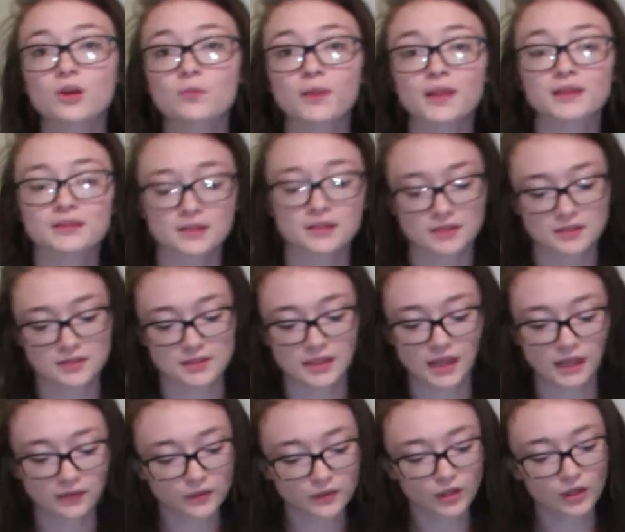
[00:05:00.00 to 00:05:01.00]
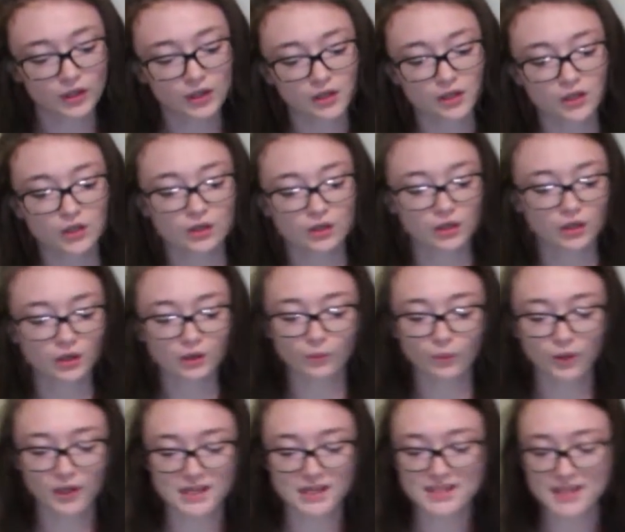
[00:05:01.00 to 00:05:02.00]
all blended together, you're going to
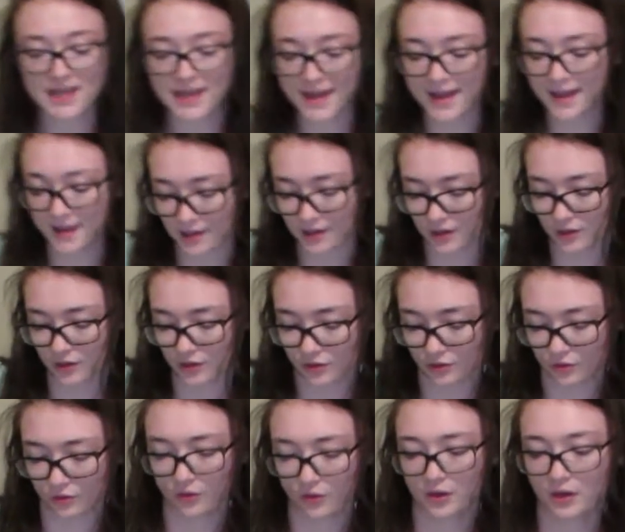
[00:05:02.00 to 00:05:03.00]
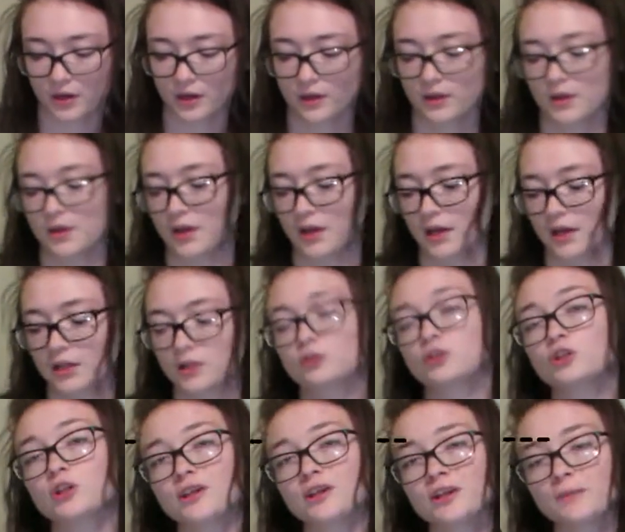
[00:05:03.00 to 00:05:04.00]
want to take your
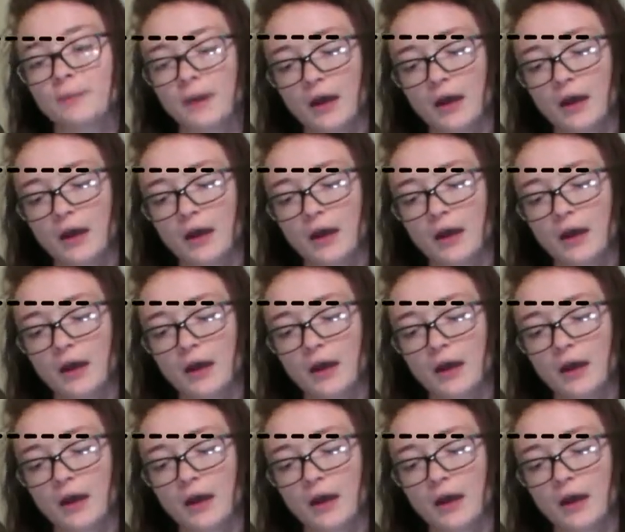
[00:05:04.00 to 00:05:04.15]
chili